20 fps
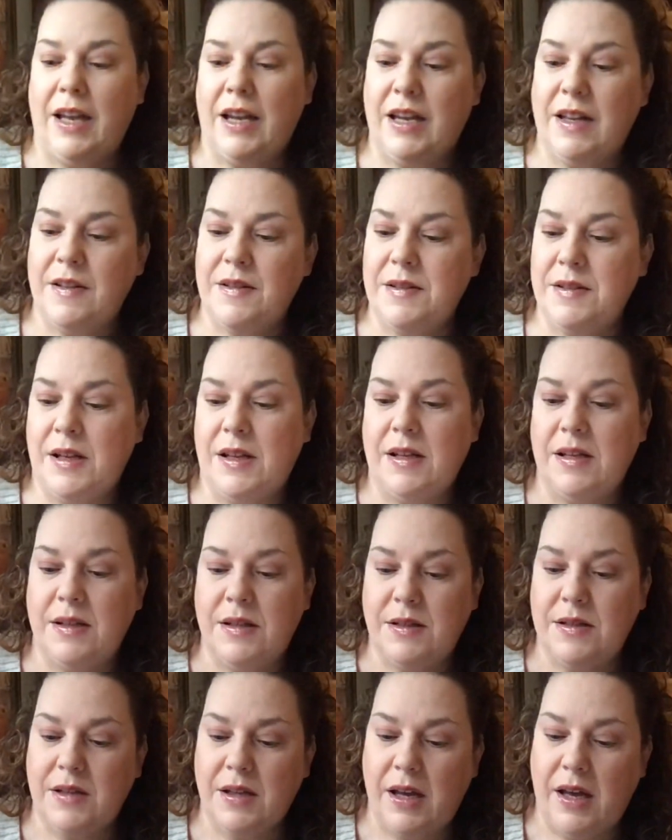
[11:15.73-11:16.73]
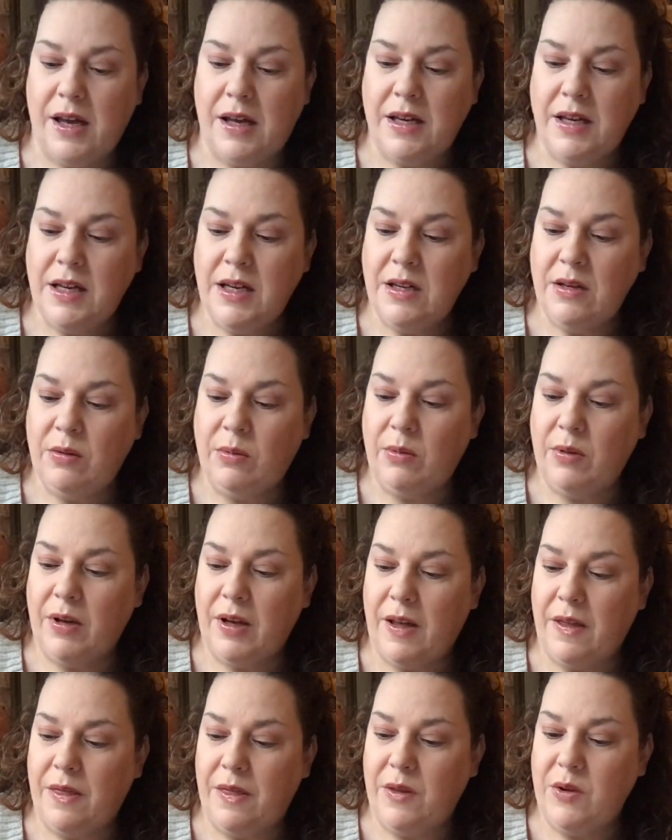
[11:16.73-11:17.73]
it says a needlework
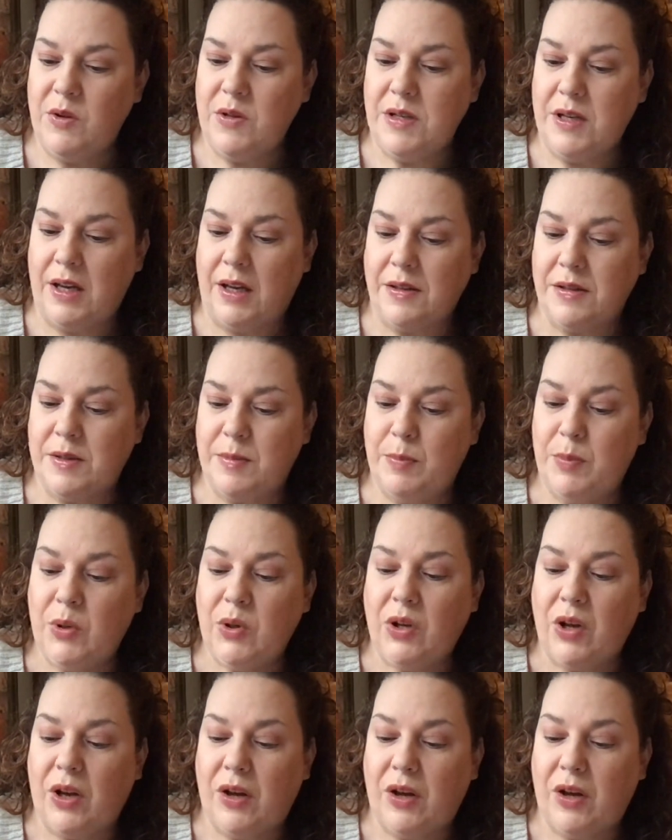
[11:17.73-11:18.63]
enthusiast book